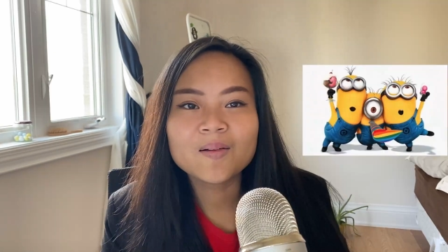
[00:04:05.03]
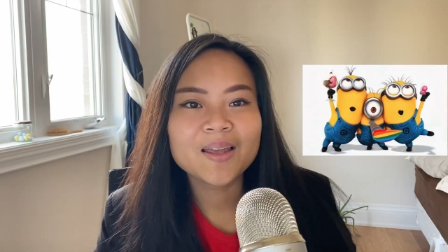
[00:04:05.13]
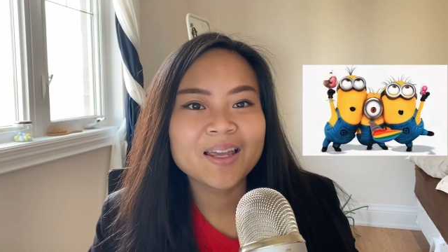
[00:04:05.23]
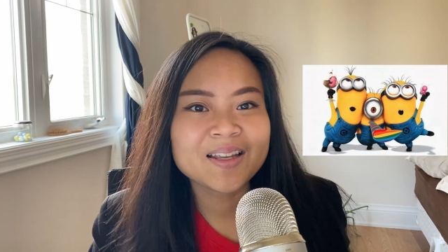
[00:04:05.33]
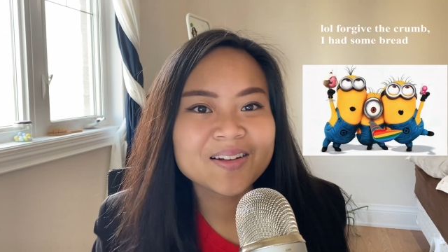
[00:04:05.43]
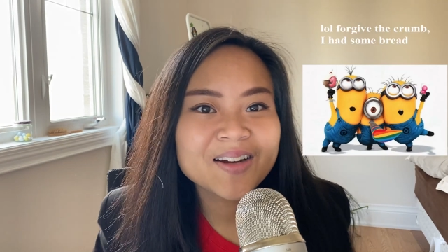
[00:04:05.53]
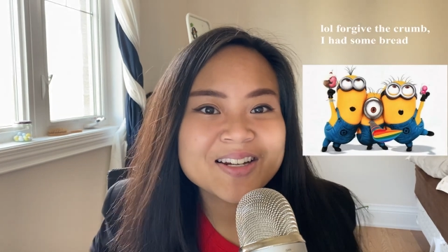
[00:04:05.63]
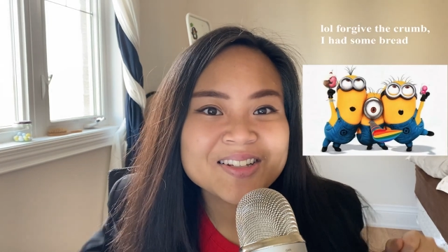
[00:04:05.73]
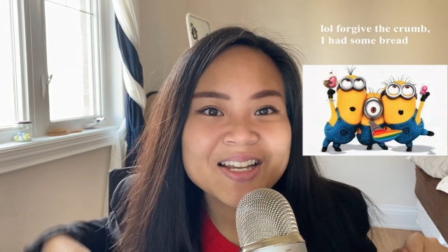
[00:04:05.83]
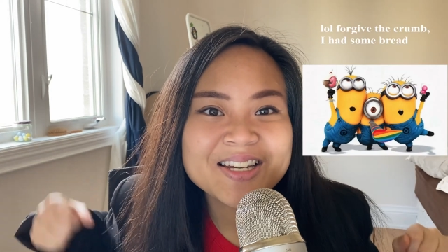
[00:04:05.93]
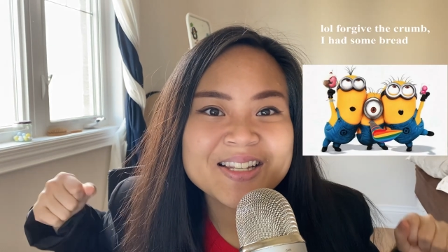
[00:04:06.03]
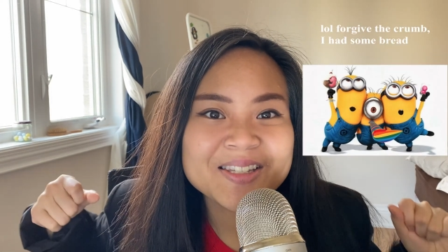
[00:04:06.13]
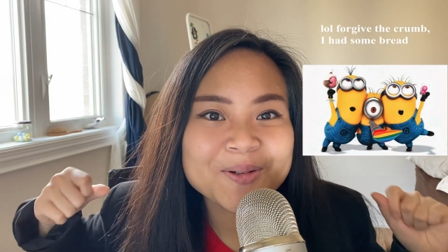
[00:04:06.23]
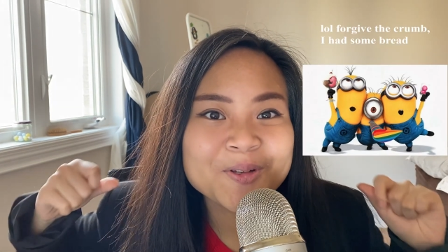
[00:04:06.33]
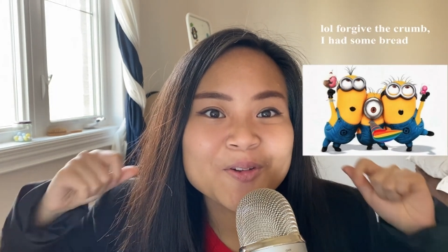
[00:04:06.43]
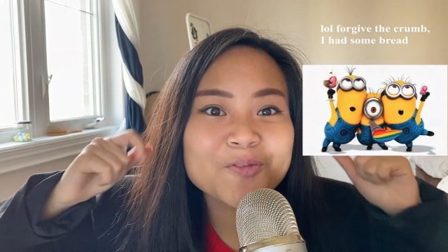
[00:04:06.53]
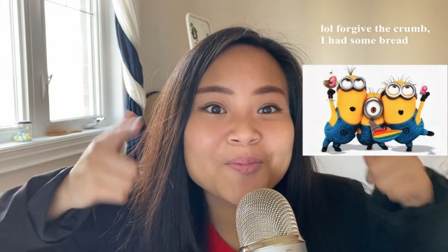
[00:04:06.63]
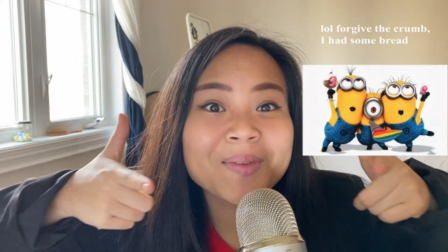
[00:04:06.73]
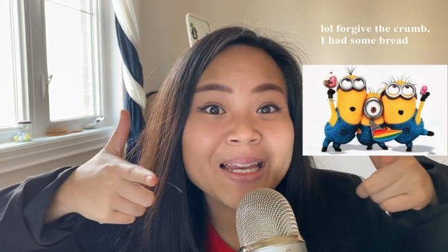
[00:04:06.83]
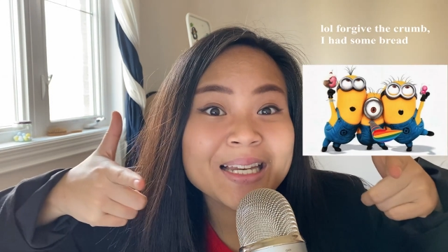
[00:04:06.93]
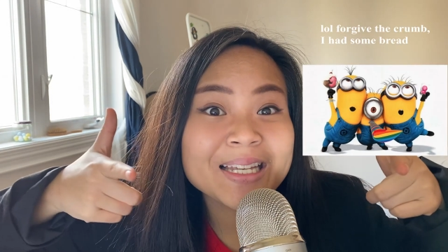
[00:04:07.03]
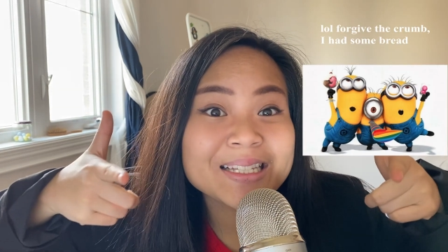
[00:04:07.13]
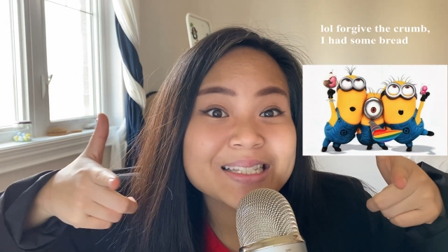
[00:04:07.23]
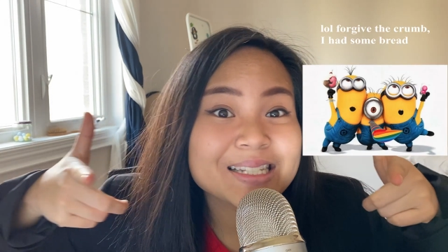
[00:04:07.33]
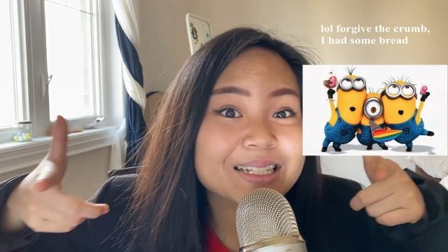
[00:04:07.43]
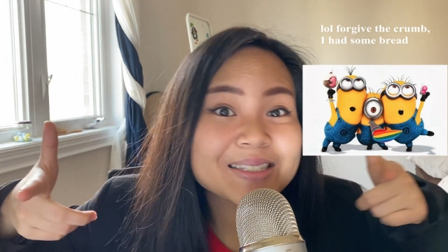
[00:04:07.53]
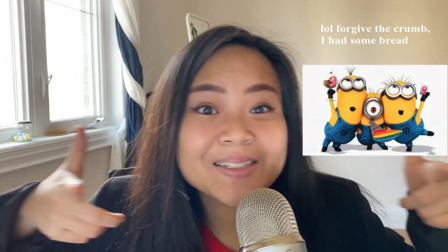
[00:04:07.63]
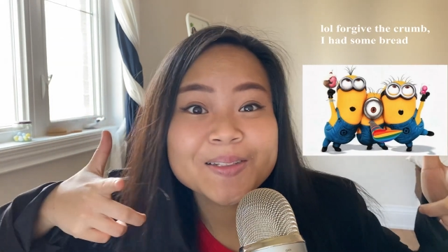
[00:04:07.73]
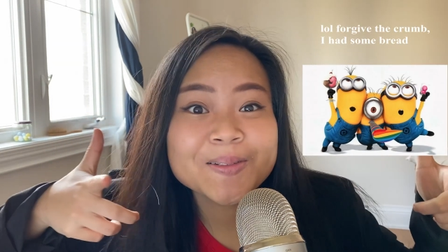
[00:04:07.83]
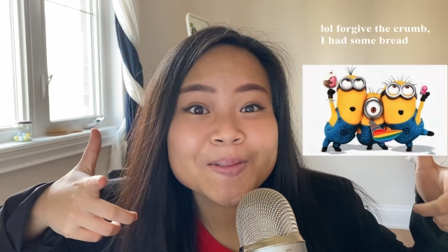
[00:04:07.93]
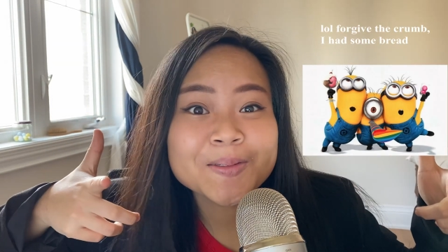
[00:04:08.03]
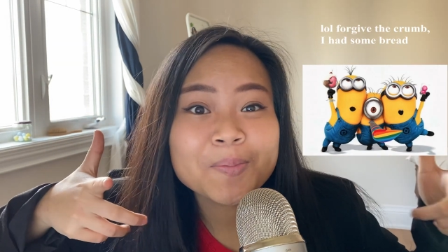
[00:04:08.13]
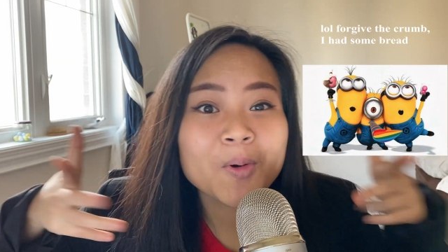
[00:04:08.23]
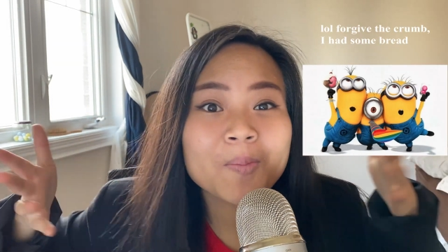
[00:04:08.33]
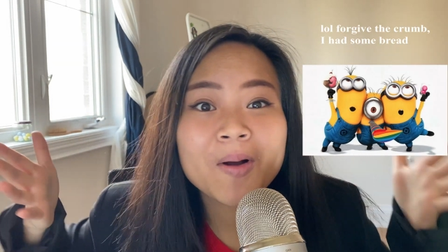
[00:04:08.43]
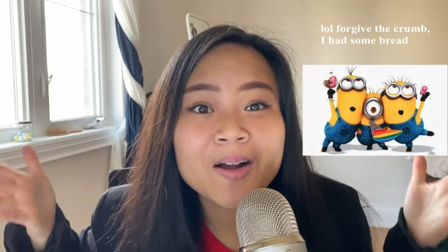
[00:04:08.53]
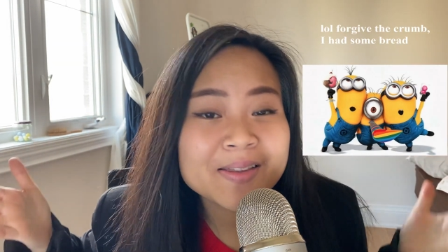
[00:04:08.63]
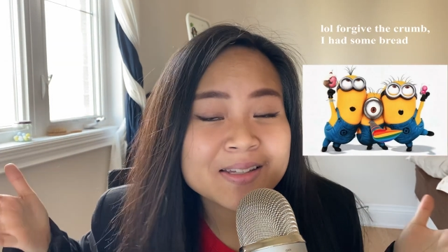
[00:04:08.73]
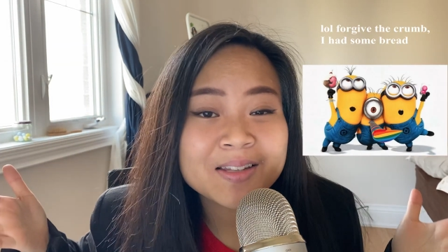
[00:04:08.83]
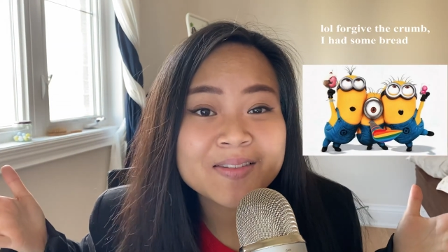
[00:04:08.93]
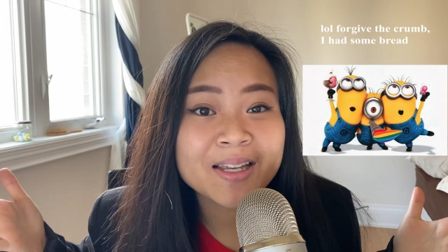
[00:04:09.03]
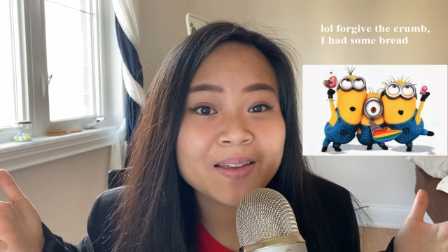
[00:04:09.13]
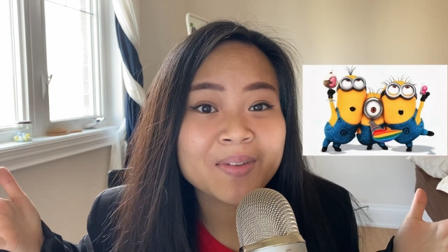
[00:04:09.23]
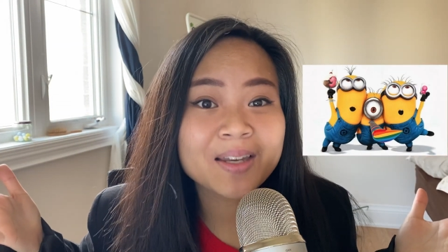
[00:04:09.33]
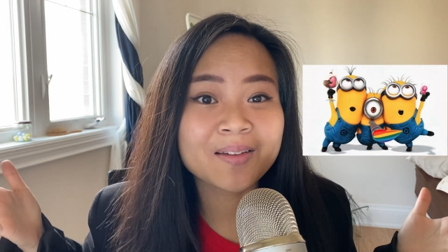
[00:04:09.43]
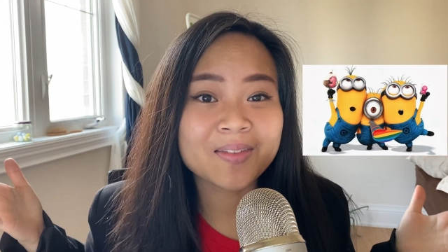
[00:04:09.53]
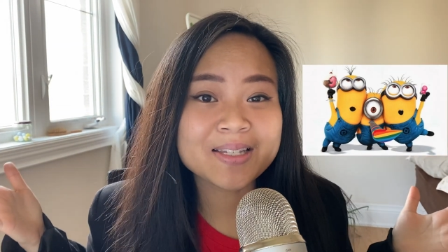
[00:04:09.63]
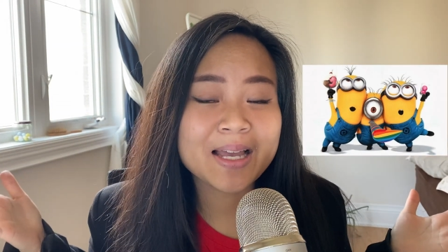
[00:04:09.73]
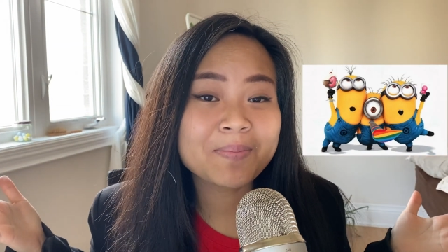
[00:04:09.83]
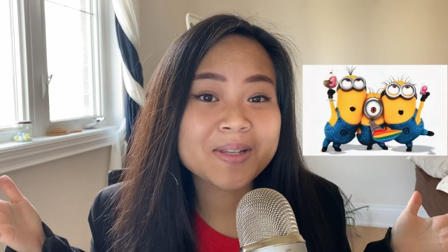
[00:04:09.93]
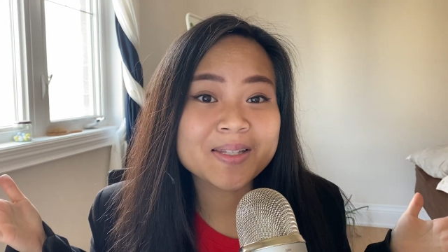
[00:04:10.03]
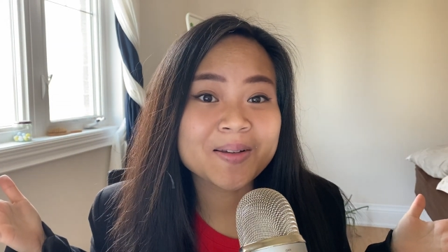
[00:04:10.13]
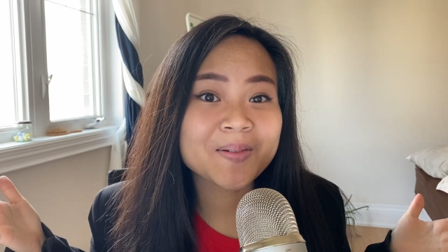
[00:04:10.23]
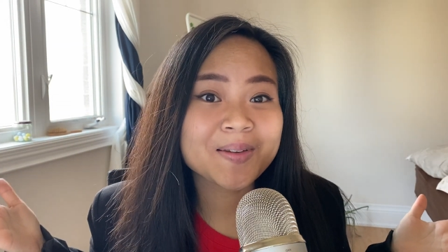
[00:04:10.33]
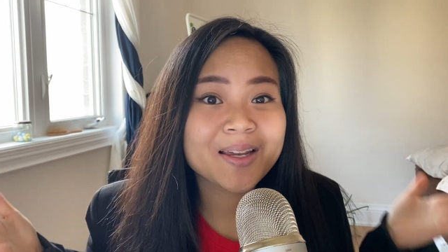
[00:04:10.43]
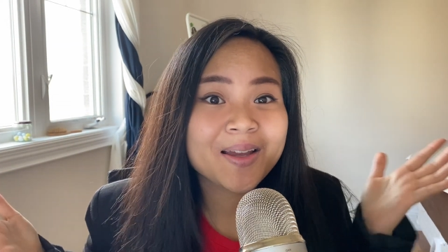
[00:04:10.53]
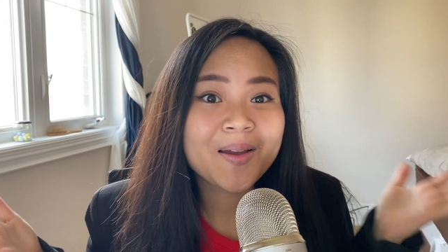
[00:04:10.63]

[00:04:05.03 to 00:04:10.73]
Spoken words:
Okay, congratulations, so you've made it to the more positive segment of this episode,